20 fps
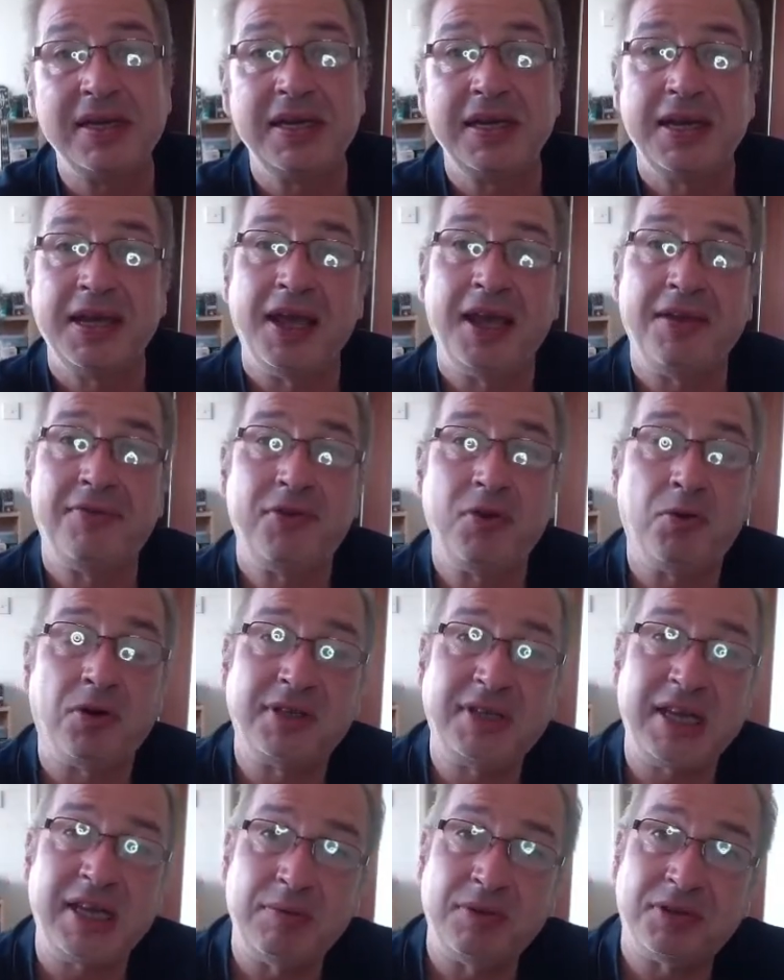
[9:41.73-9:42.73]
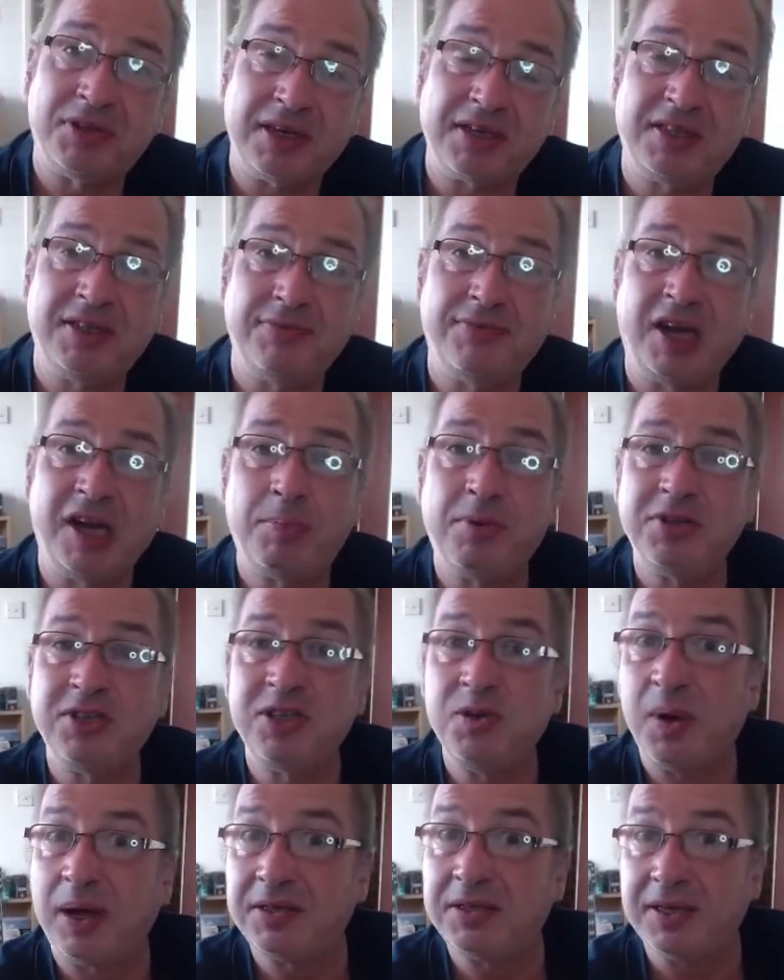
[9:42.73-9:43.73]
If you've got a team of 6 developers and
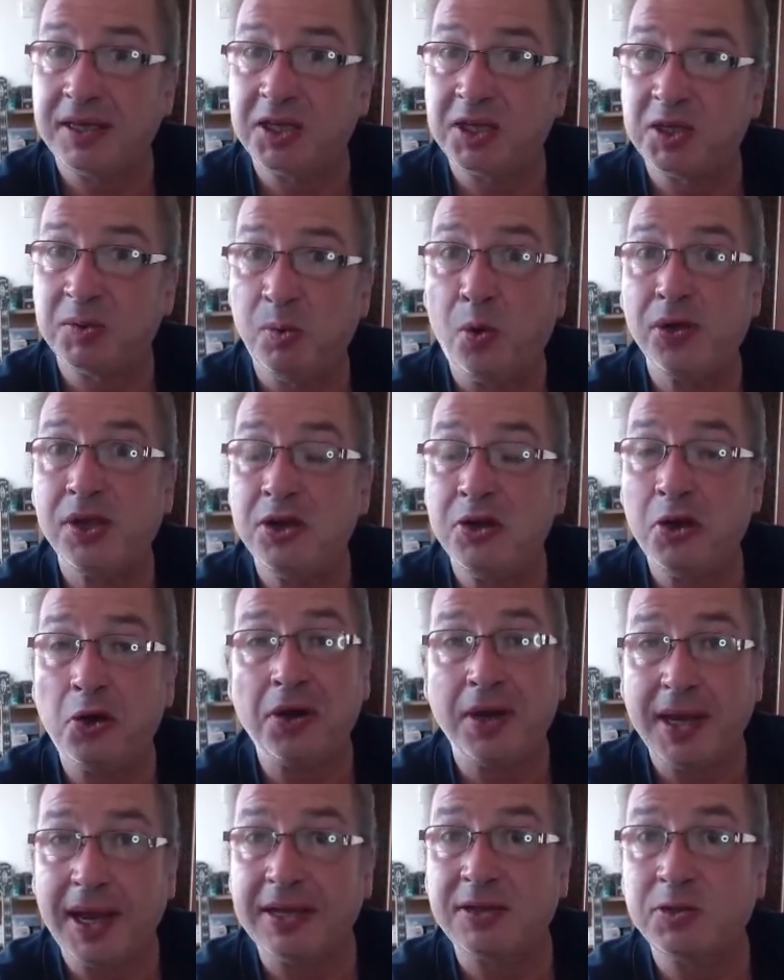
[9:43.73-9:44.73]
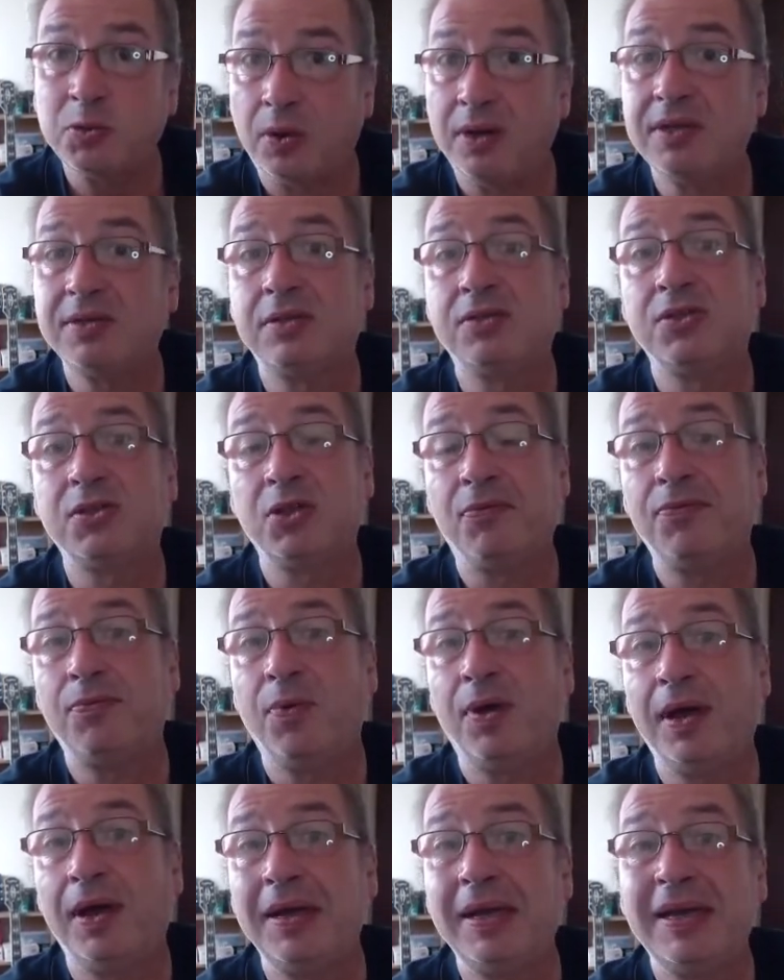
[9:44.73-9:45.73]
you add 6 more, you're not going to get twice the
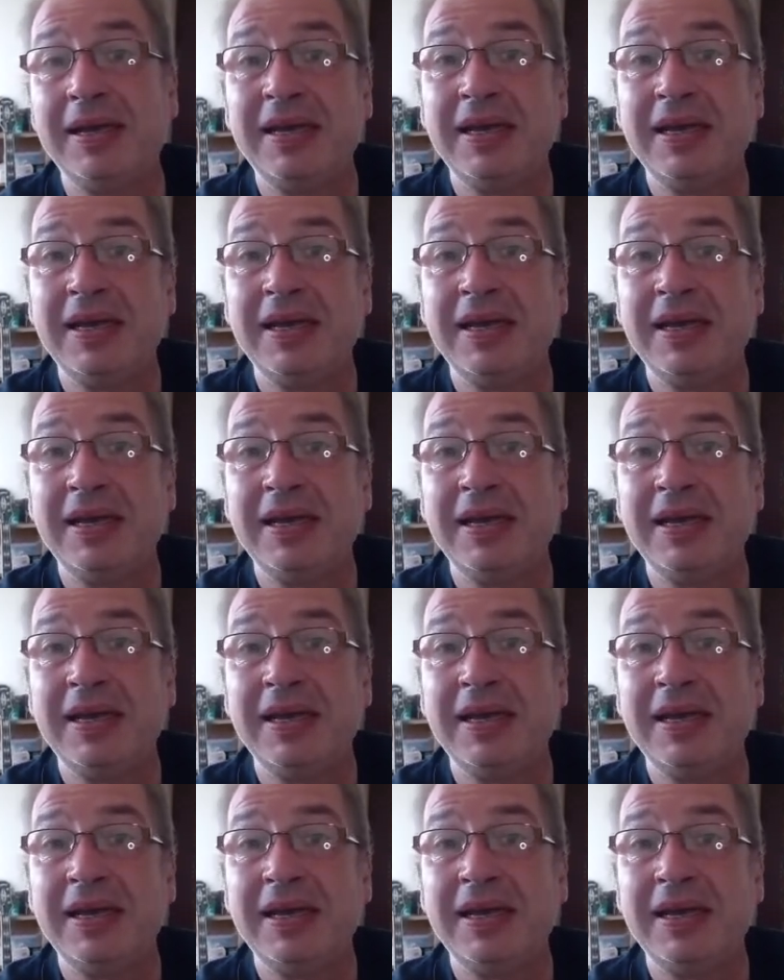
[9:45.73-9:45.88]
software.